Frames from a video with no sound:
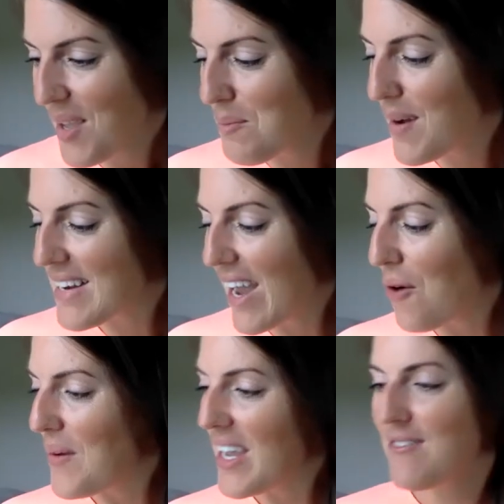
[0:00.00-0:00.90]
but
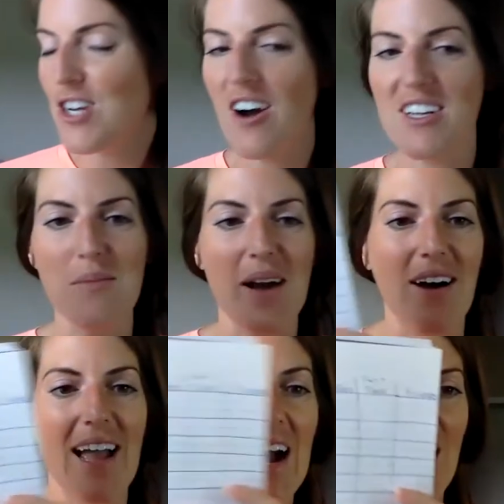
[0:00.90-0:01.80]
now we have talked about
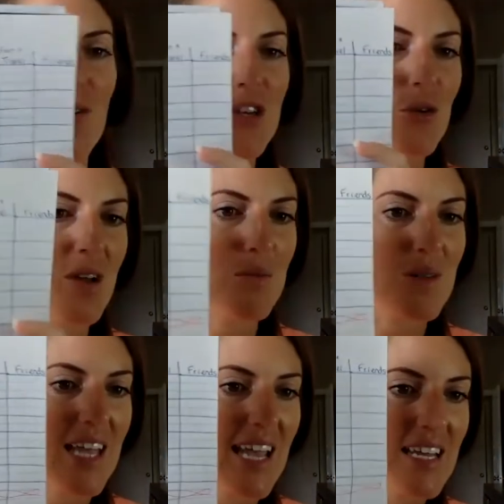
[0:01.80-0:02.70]
how you can
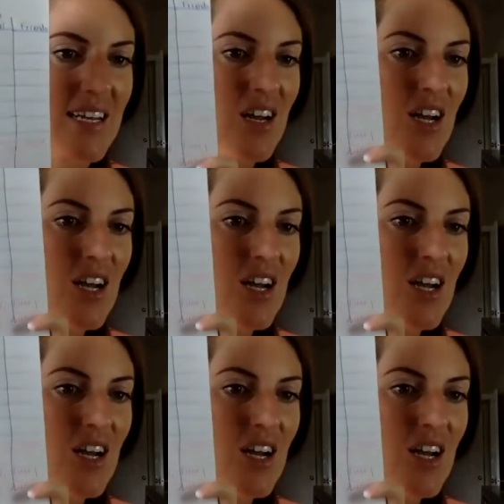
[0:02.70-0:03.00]
plan